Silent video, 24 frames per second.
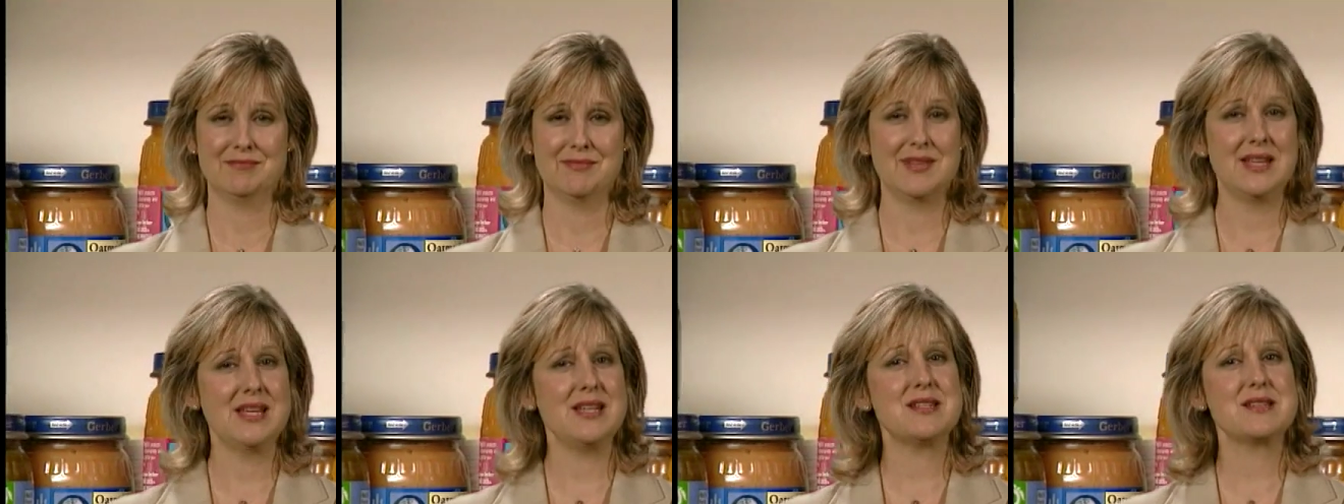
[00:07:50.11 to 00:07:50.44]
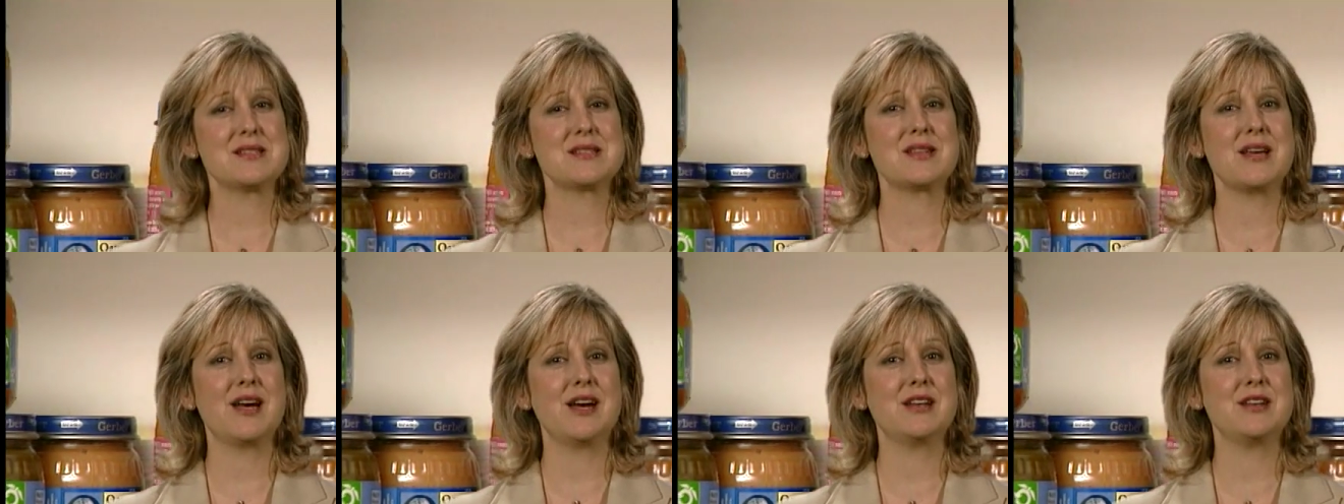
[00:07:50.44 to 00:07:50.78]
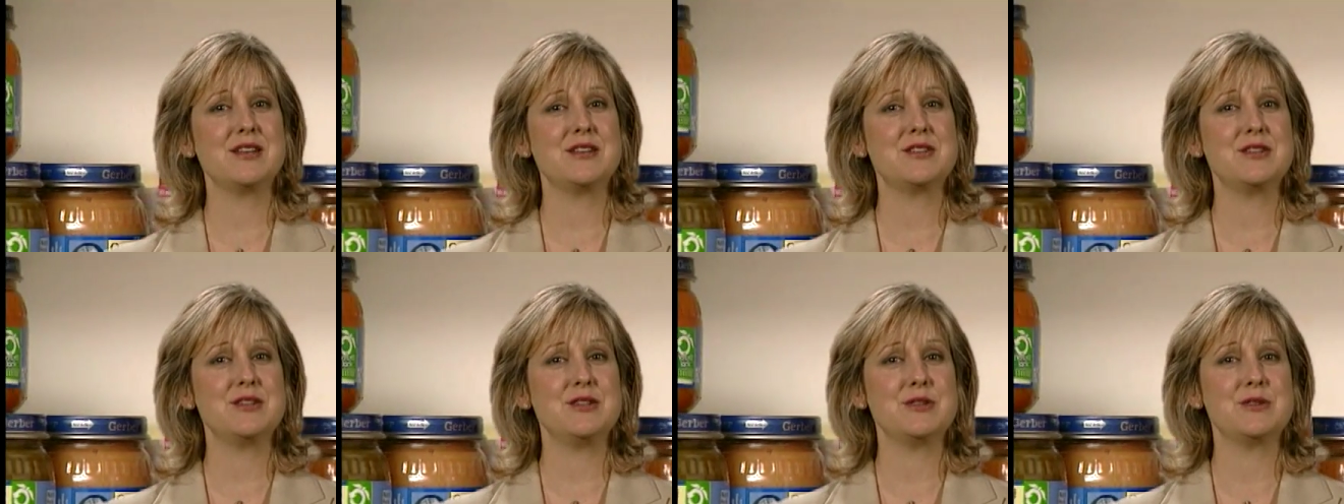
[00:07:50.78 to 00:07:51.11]
they
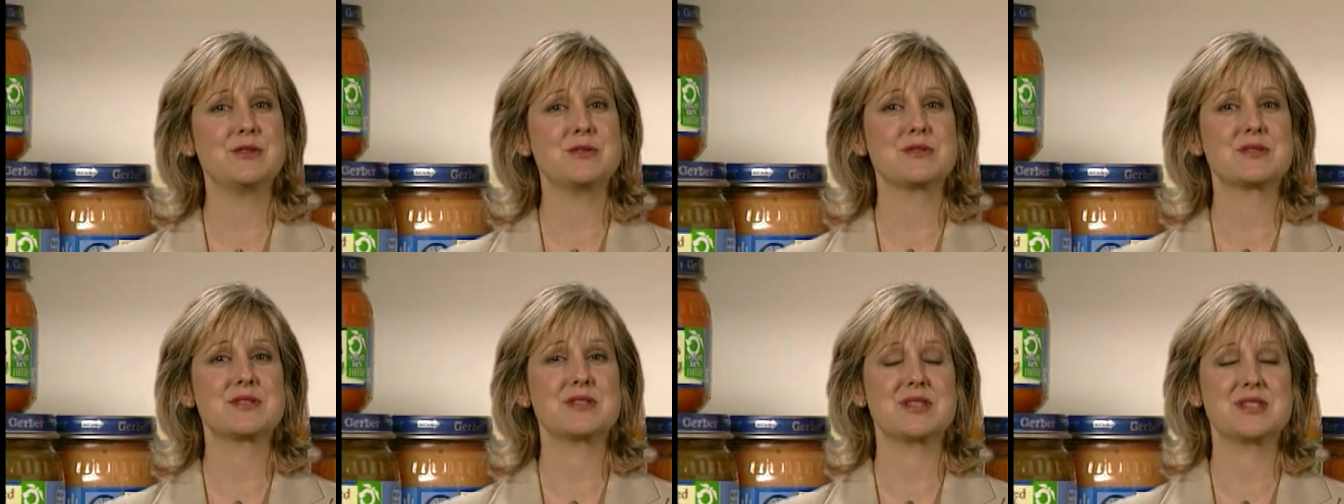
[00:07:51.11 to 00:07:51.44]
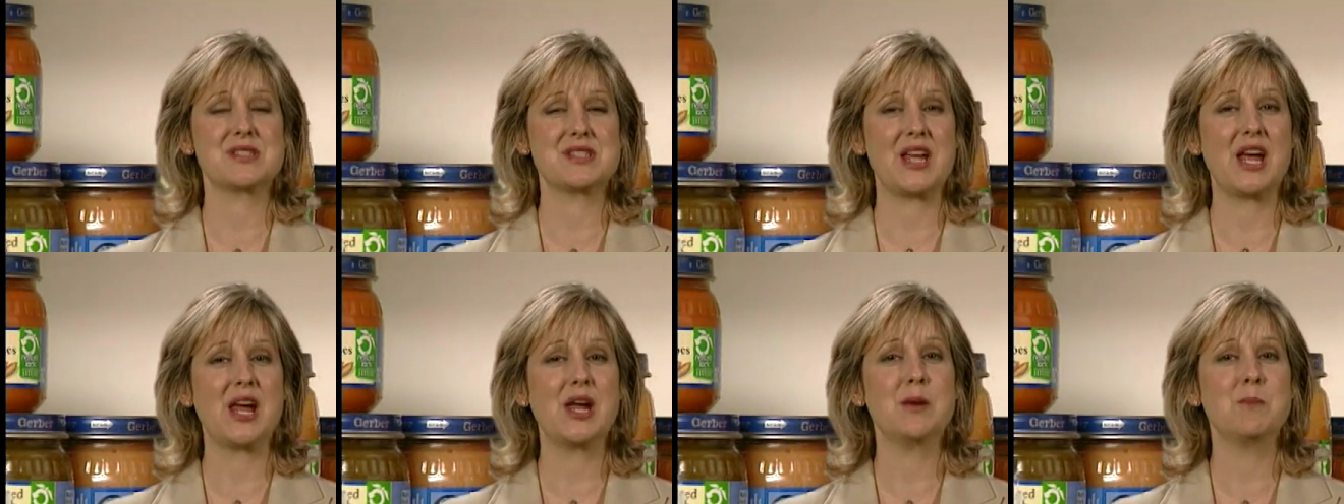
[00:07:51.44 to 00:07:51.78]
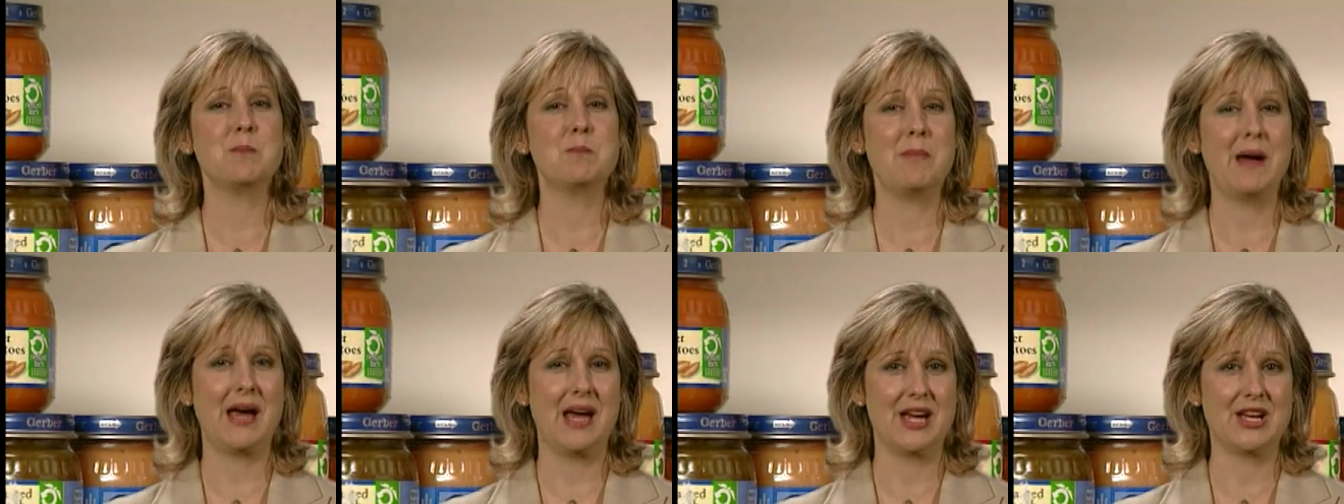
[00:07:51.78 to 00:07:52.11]
decided to use the
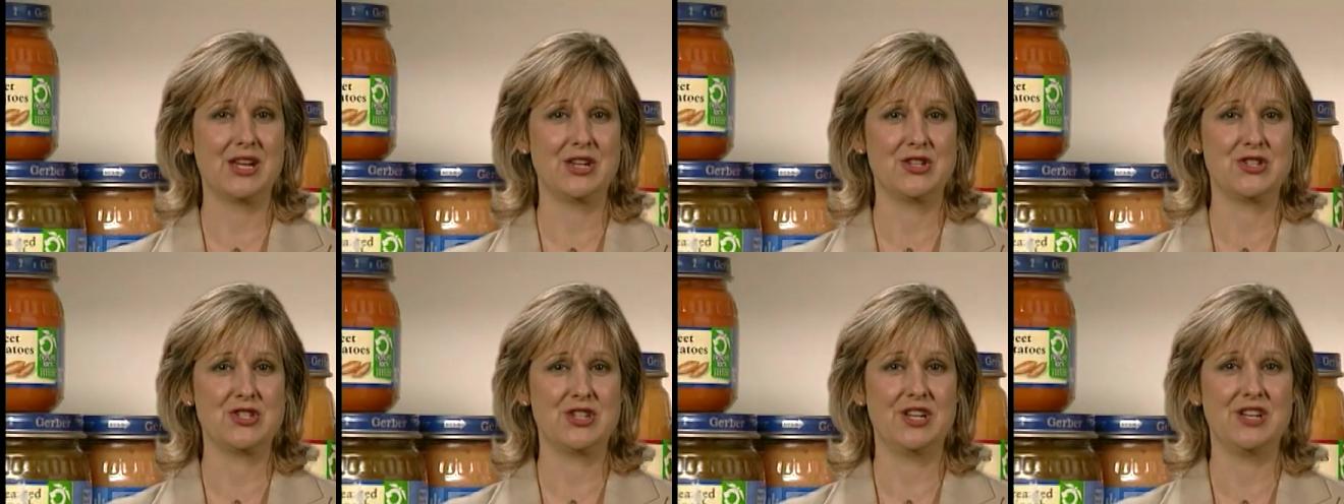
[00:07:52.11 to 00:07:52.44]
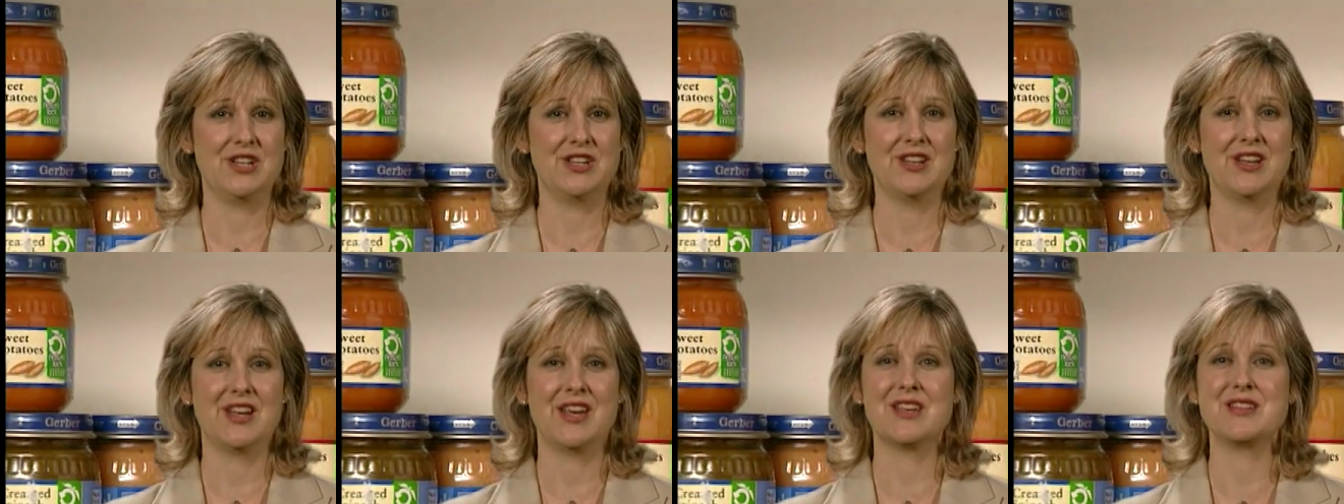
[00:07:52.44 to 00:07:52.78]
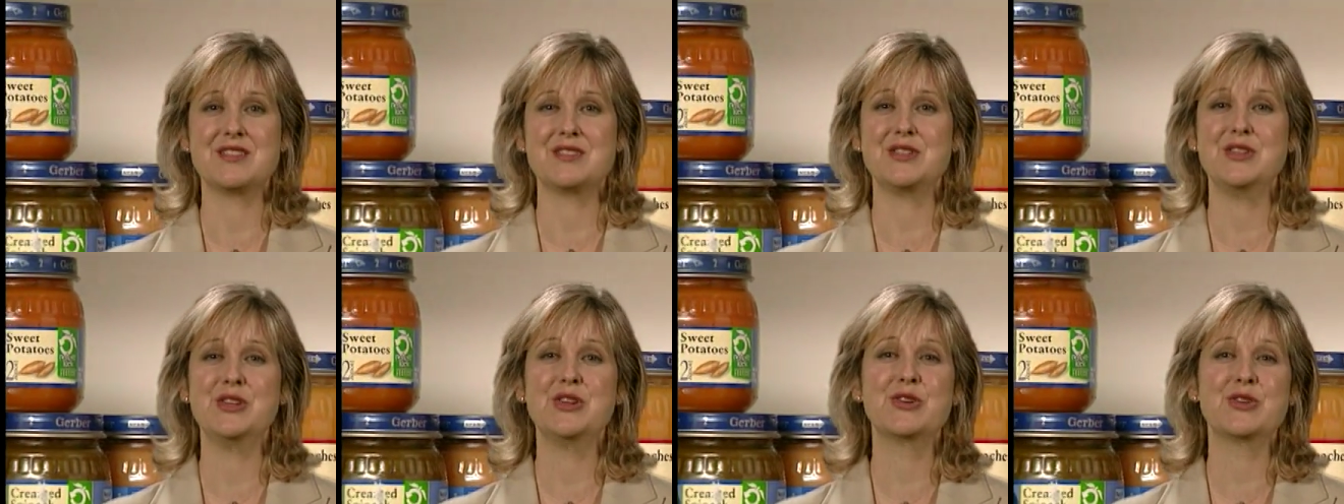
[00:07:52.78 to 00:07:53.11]
same packaging
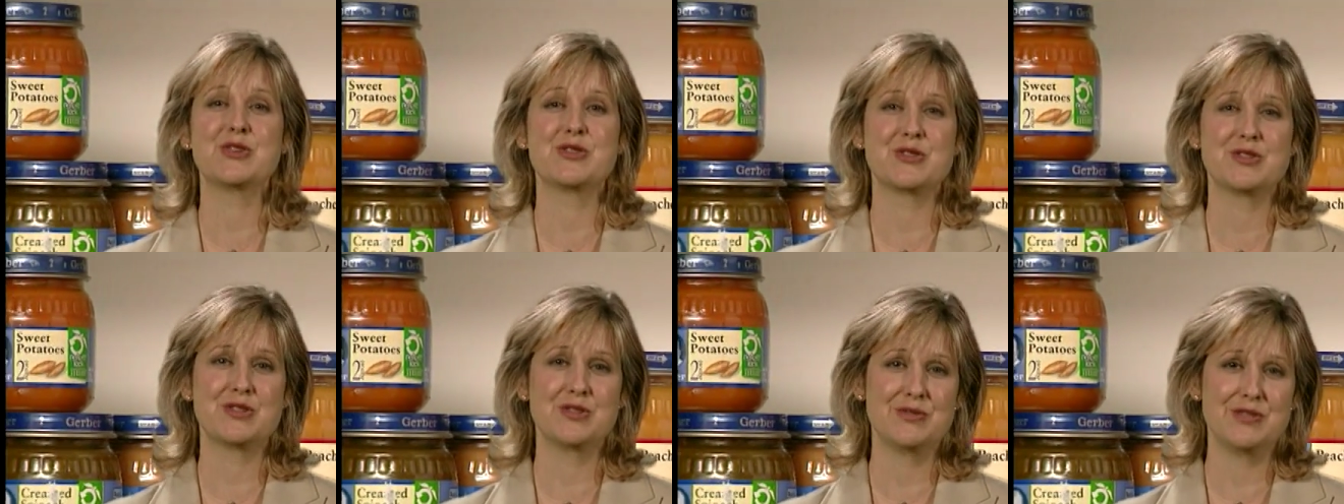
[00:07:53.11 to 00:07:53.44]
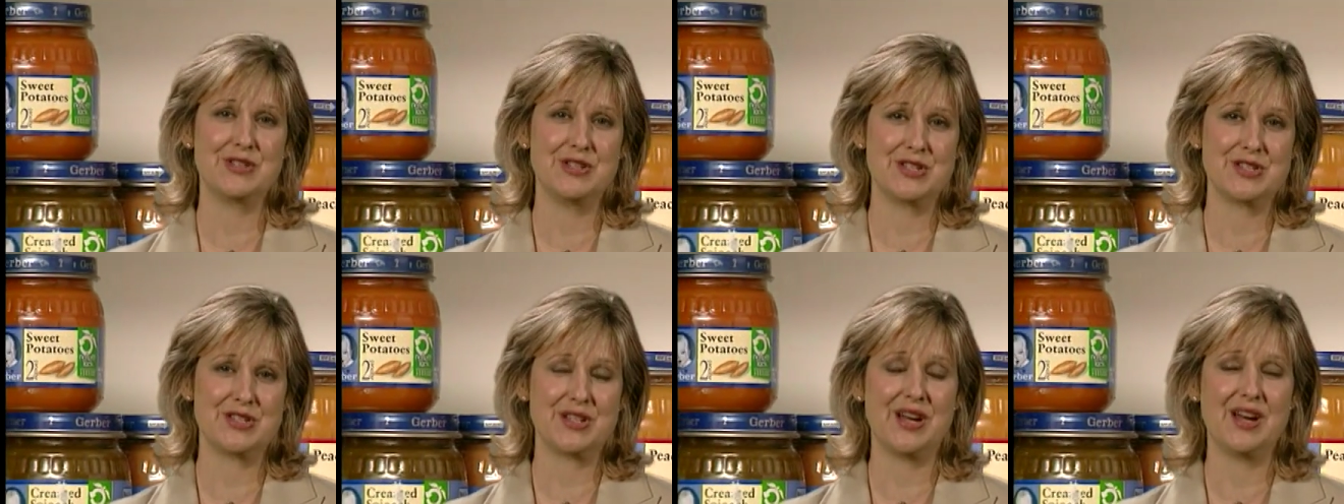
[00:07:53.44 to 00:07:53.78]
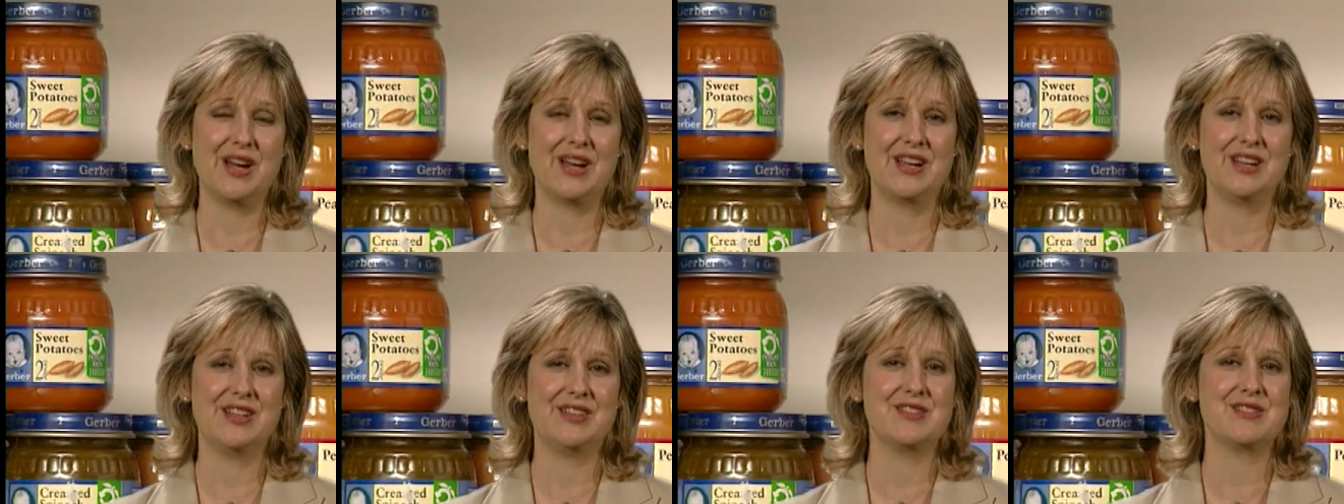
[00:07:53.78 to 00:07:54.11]
as years of
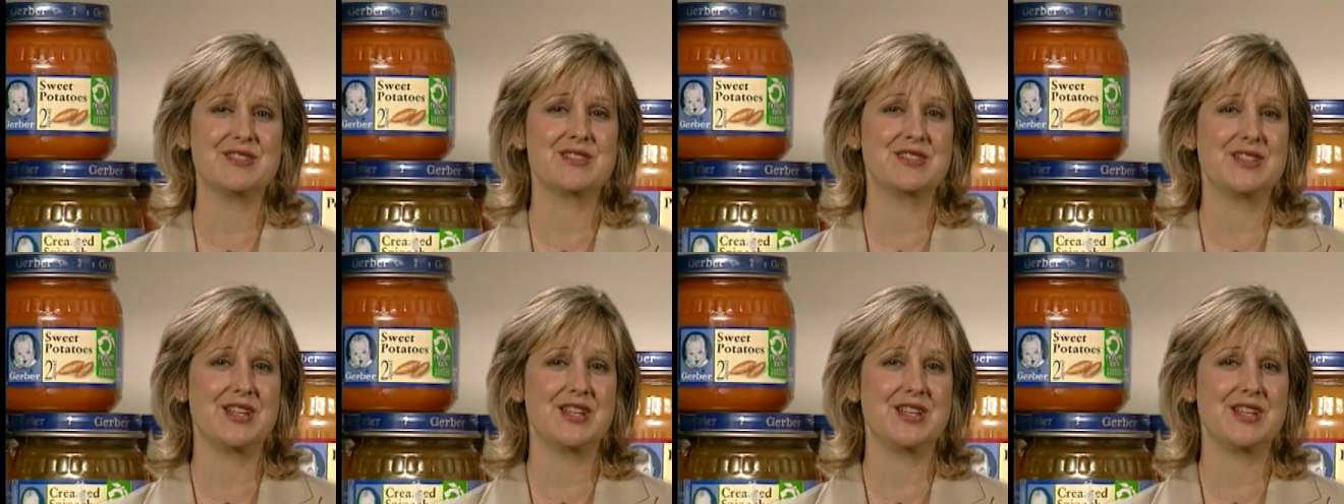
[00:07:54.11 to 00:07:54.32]
design,